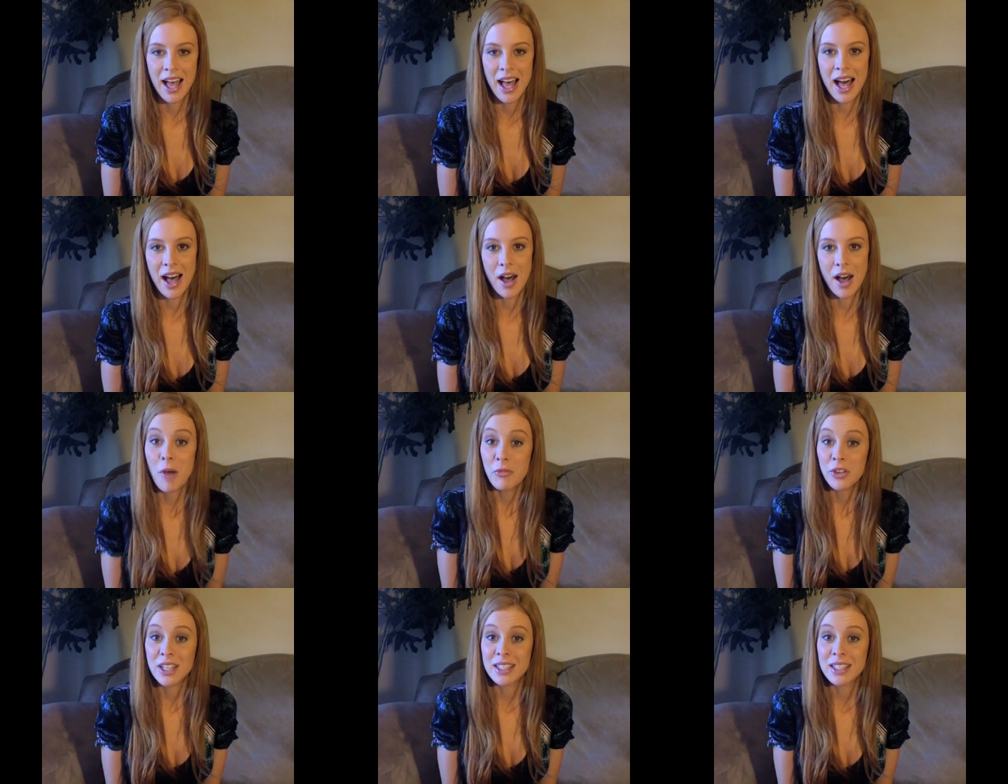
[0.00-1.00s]
Uh,
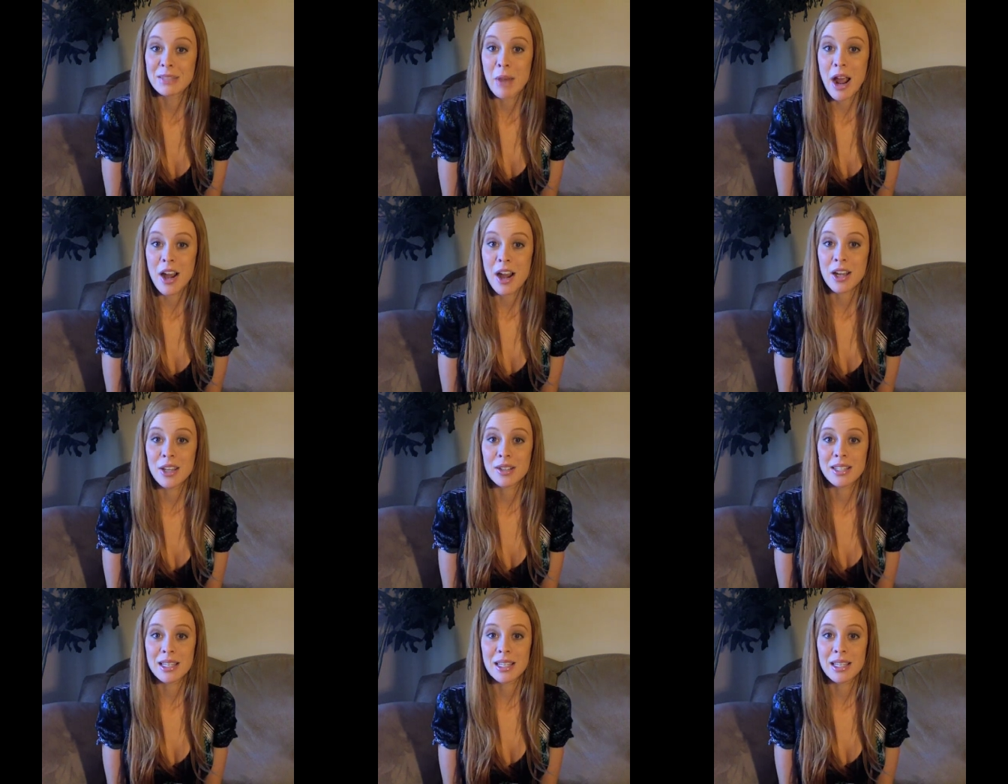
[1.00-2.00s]
hopefully, inspire
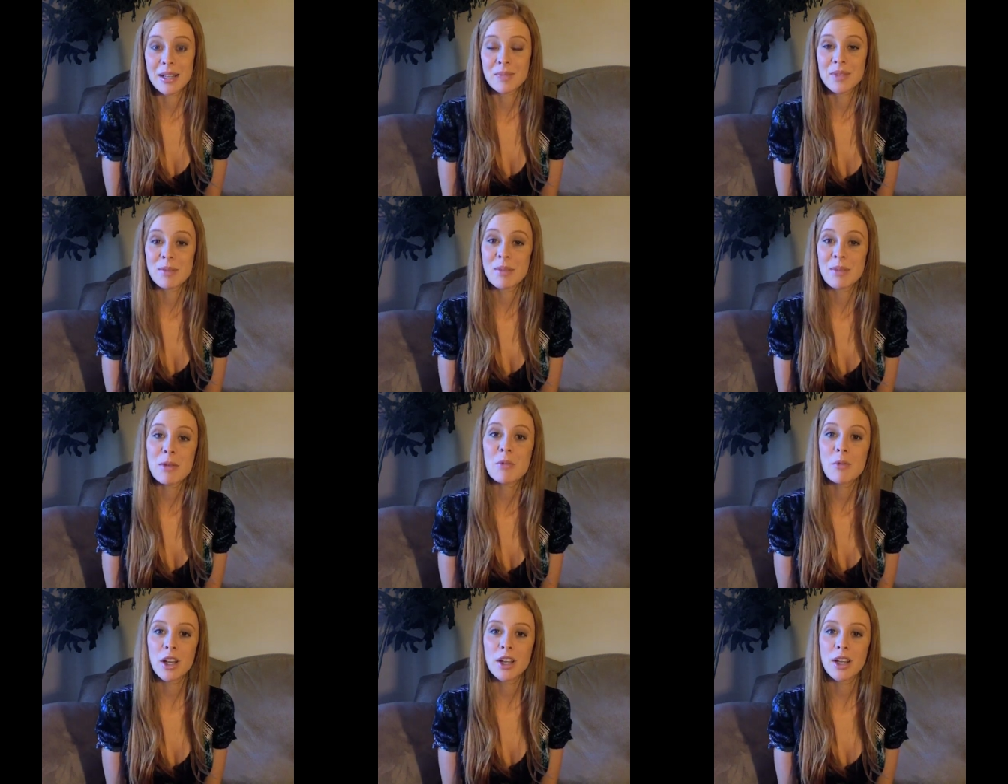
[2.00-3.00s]
you to to maybe
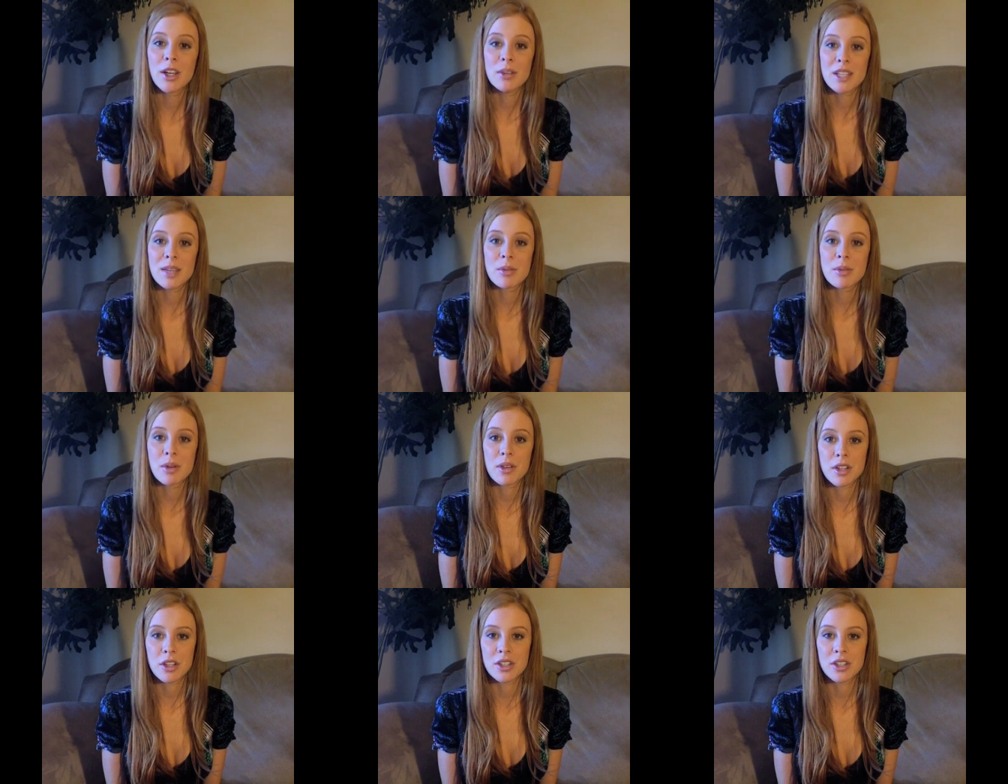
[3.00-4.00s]
want to go deeper
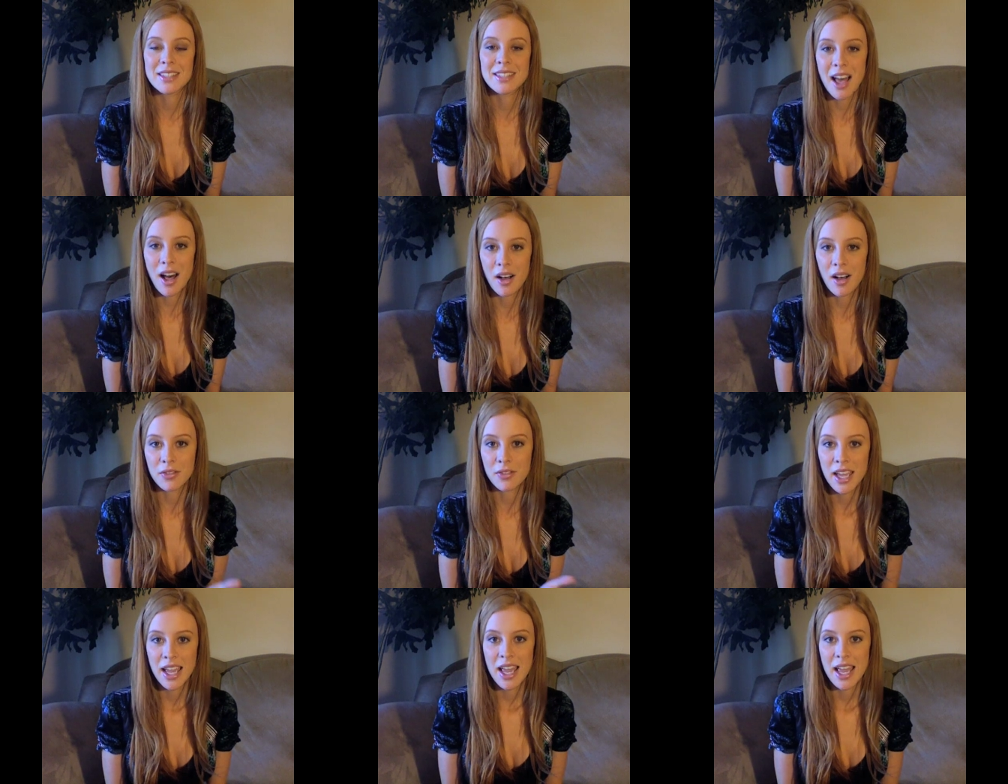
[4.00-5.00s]
within yourself
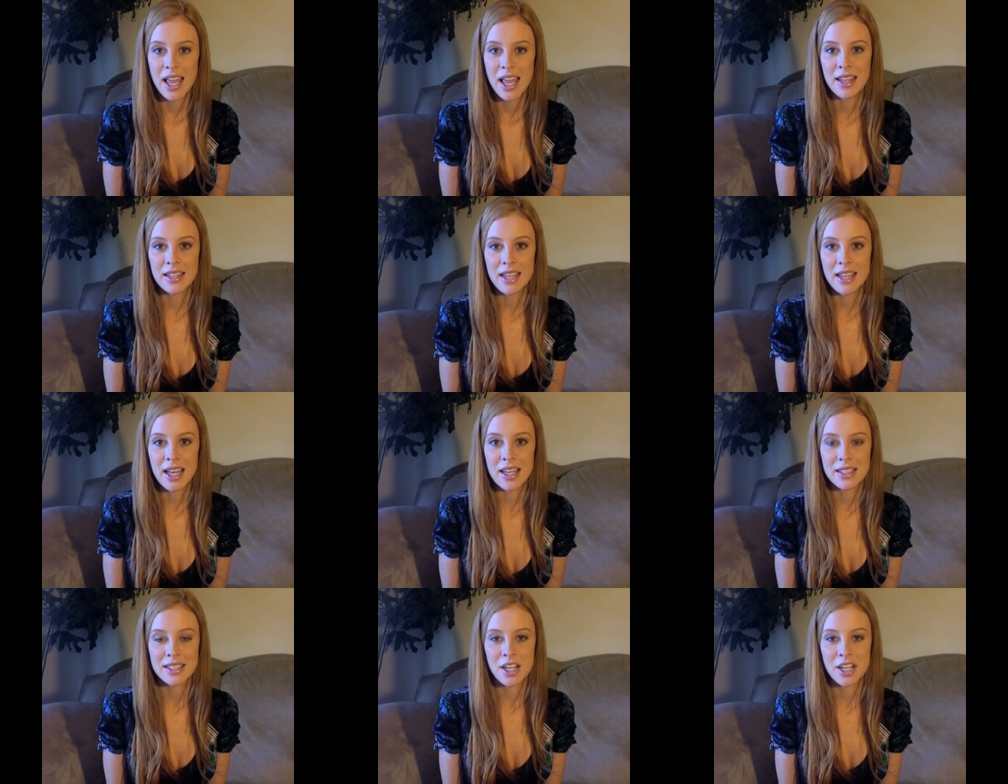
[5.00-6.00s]
and uh,
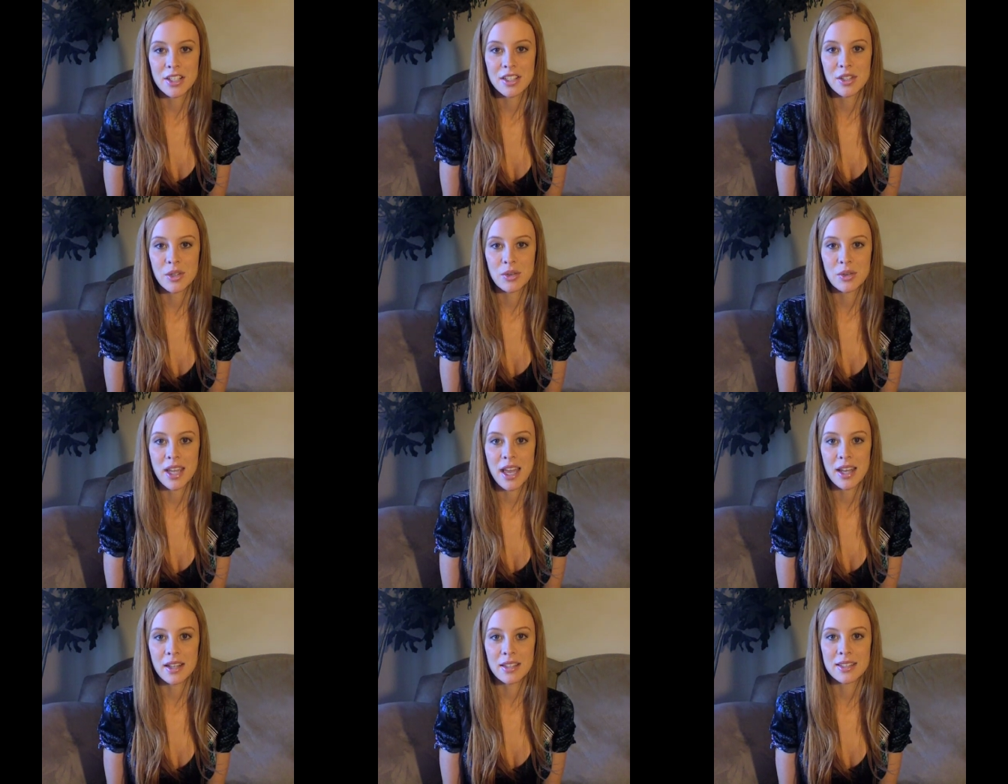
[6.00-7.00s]
start to
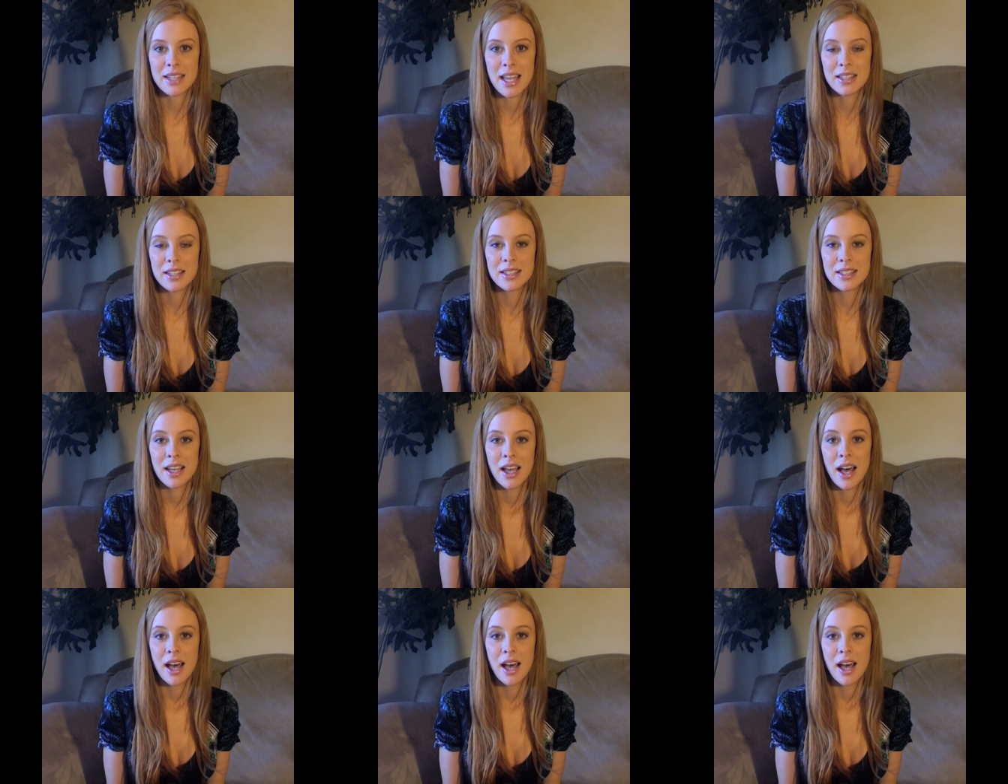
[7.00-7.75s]
get a sense